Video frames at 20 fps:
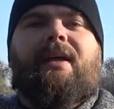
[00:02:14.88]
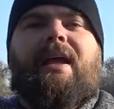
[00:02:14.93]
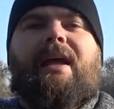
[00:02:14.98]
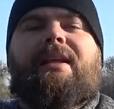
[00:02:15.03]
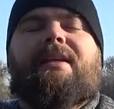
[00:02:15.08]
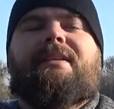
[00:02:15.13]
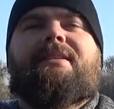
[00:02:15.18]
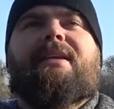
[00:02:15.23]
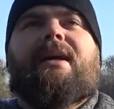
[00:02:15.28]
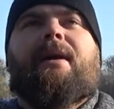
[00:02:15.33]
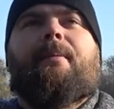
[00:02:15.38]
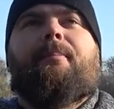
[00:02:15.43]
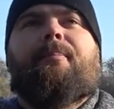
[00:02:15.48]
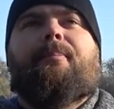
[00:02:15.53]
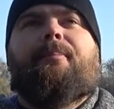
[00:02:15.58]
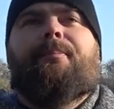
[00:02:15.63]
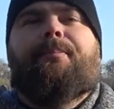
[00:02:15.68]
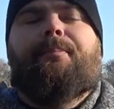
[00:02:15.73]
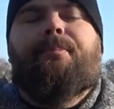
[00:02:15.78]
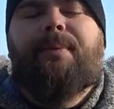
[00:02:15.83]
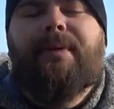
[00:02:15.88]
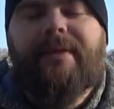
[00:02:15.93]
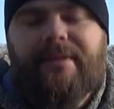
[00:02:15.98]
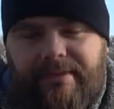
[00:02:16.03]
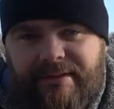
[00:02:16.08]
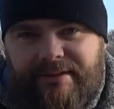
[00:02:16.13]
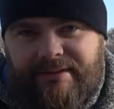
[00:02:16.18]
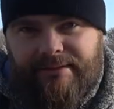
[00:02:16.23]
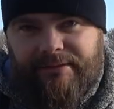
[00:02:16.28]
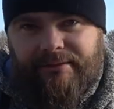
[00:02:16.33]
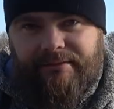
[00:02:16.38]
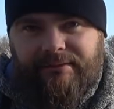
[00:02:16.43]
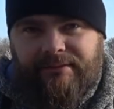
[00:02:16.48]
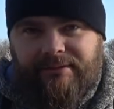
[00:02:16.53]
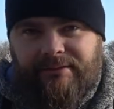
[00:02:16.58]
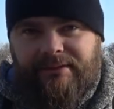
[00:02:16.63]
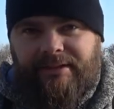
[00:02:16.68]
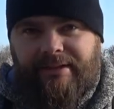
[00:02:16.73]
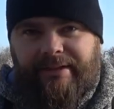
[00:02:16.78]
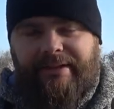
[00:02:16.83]
and it's a big reason,
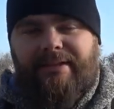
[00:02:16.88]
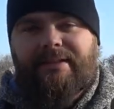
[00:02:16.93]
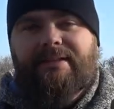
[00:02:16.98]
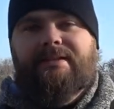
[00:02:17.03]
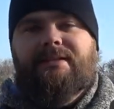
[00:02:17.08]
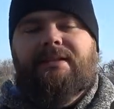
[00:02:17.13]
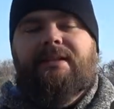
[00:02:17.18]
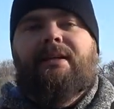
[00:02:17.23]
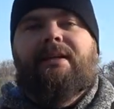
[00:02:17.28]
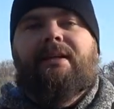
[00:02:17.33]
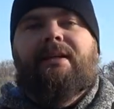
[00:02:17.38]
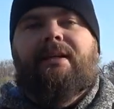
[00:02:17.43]
is